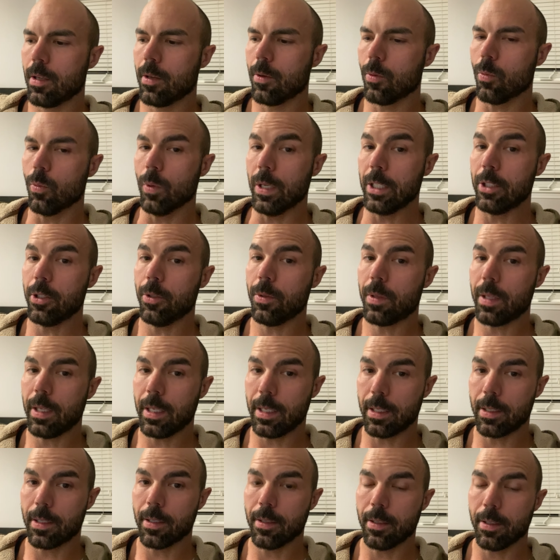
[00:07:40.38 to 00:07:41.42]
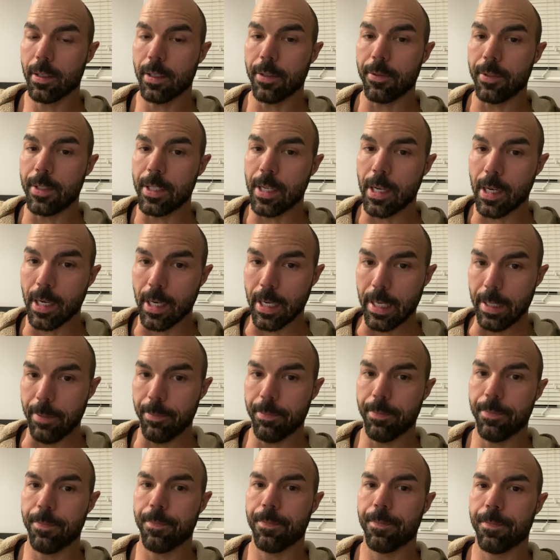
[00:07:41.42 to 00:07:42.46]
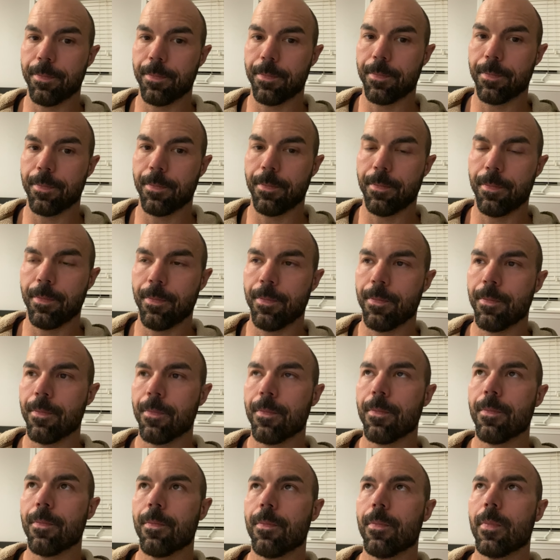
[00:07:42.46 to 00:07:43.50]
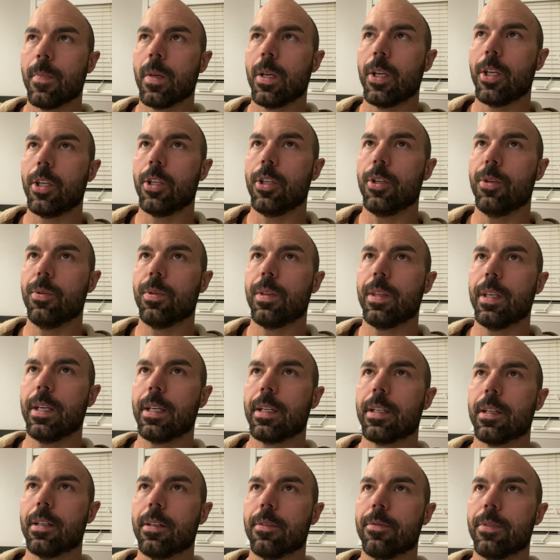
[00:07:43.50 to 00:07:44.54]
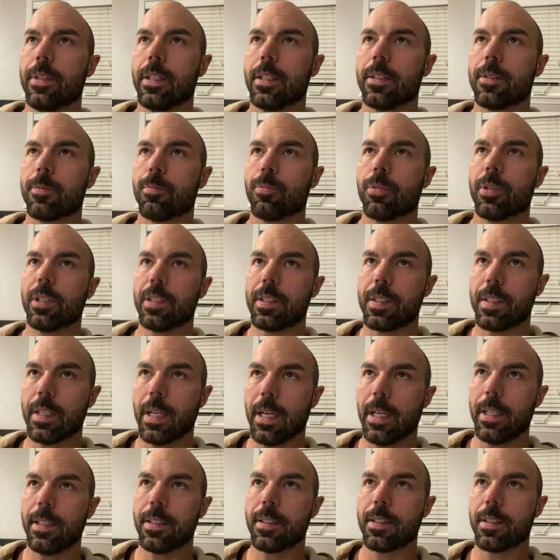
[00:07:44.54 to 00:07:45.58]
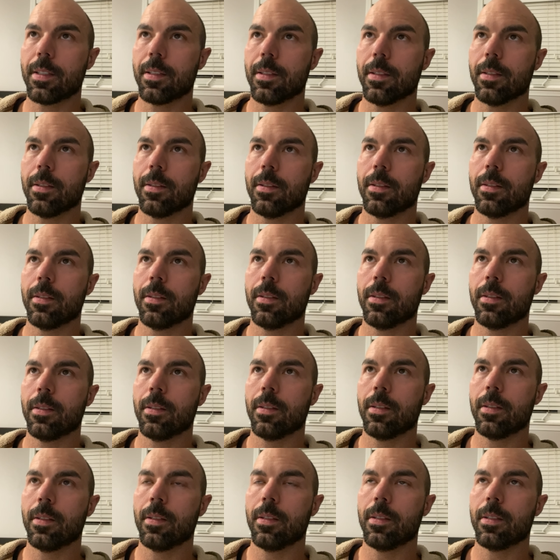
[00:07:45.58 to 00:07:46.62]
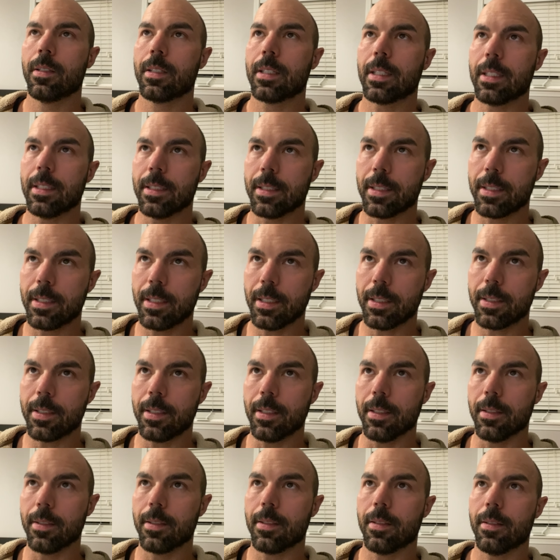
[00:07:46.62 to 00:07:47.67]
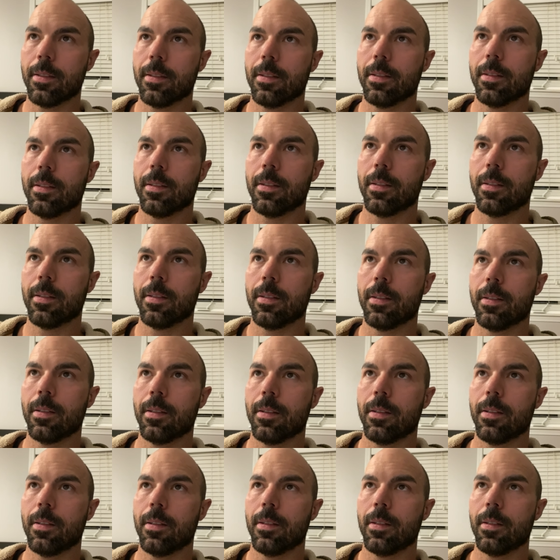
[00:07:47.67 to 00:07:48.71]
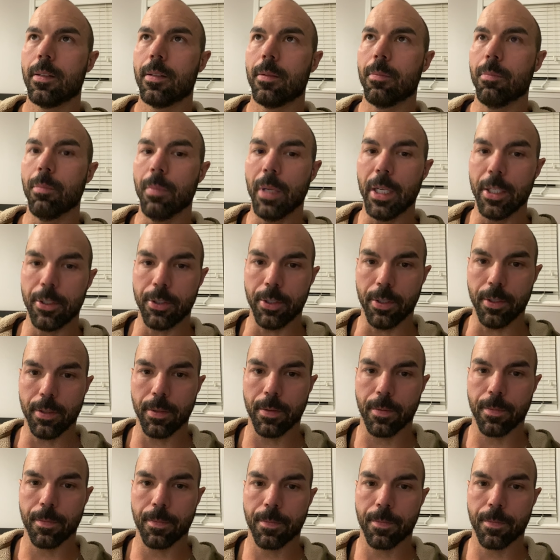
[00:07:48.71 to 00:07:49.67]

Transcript: When you think of time, you think of this precise, consistent measure.